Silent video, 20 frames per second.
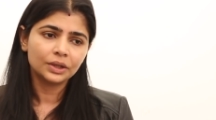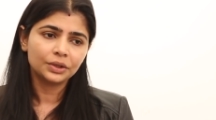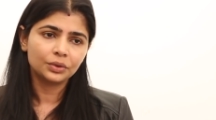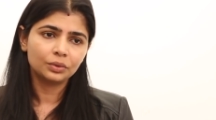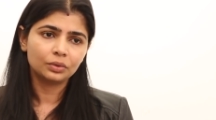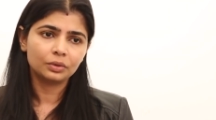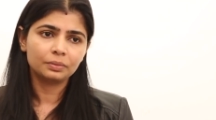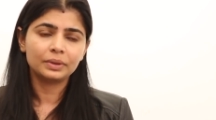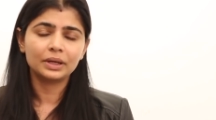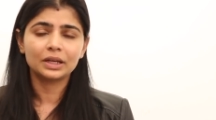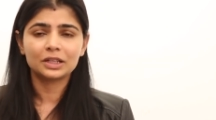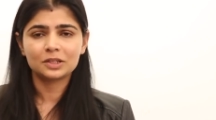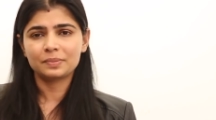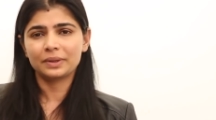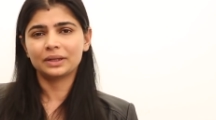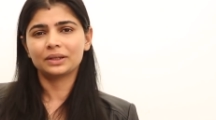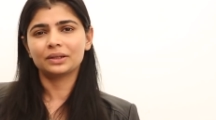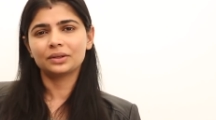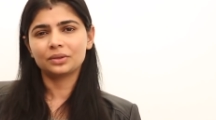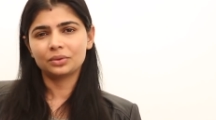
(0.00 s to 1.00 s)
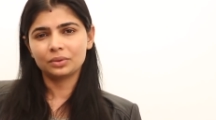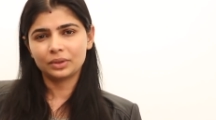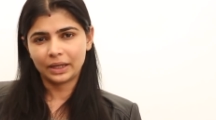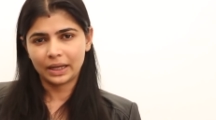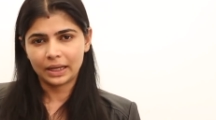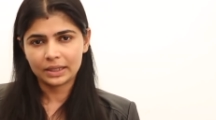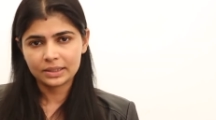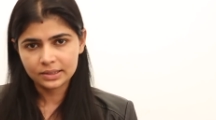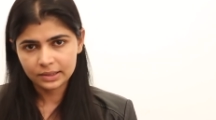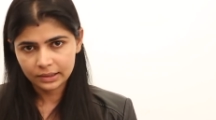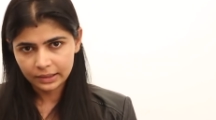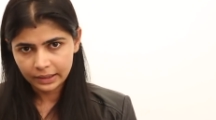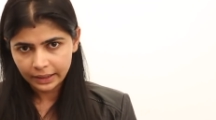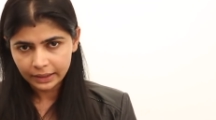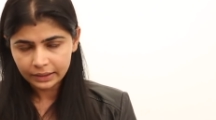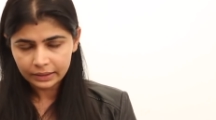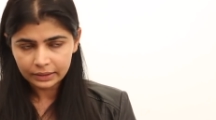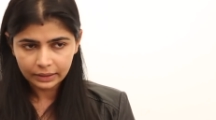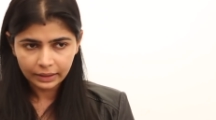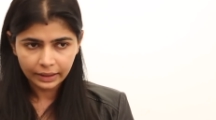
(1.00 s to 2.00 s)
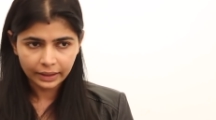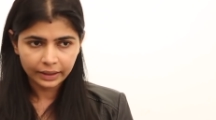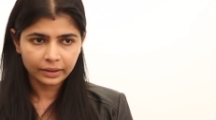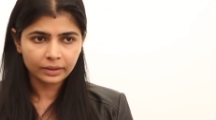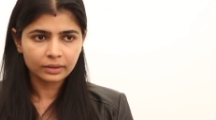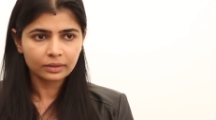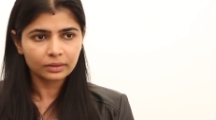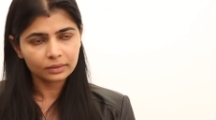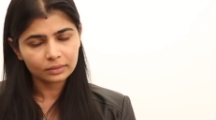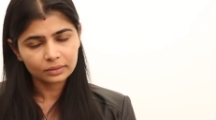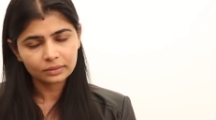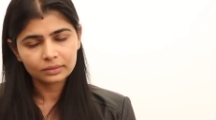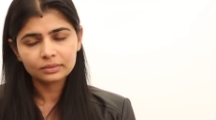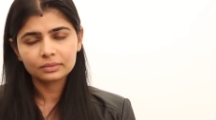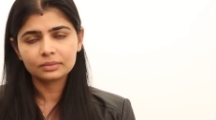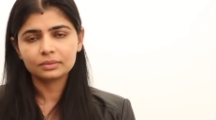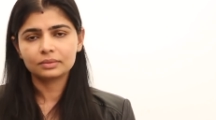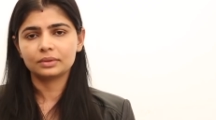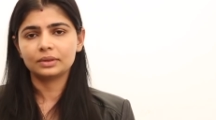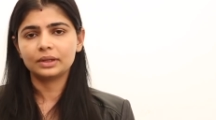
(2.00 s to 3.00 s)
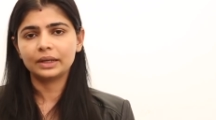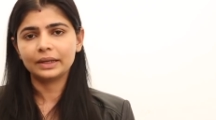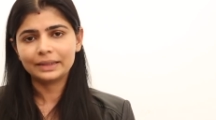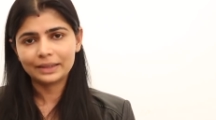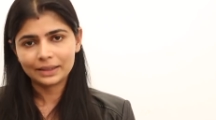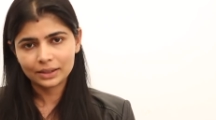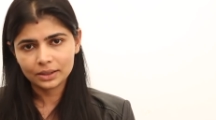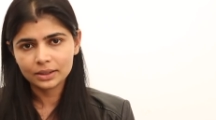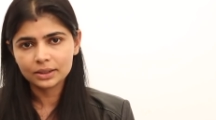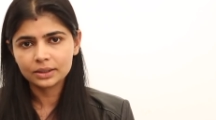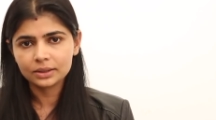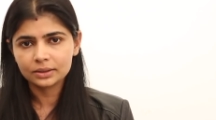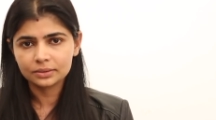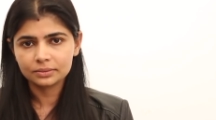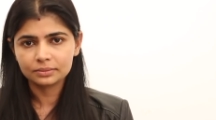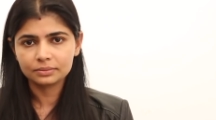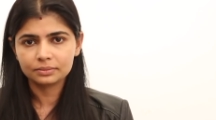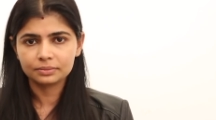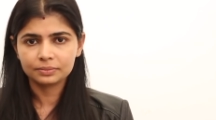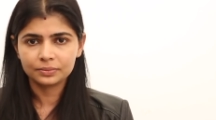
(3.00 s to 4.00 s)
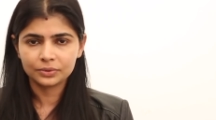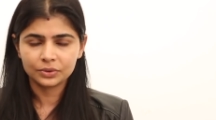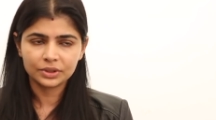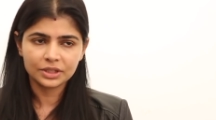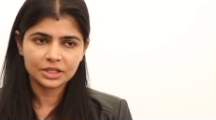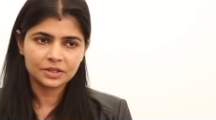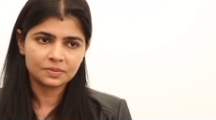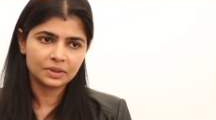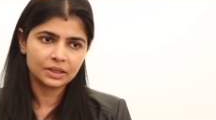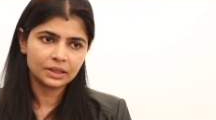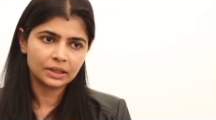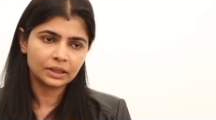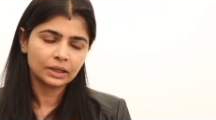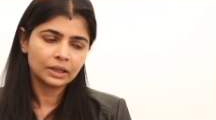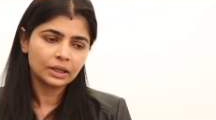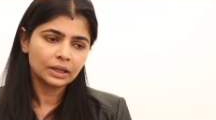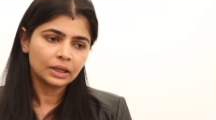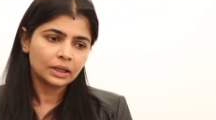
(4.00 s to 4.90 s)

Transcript: you would be expected to cancel that and attend the protest meeting.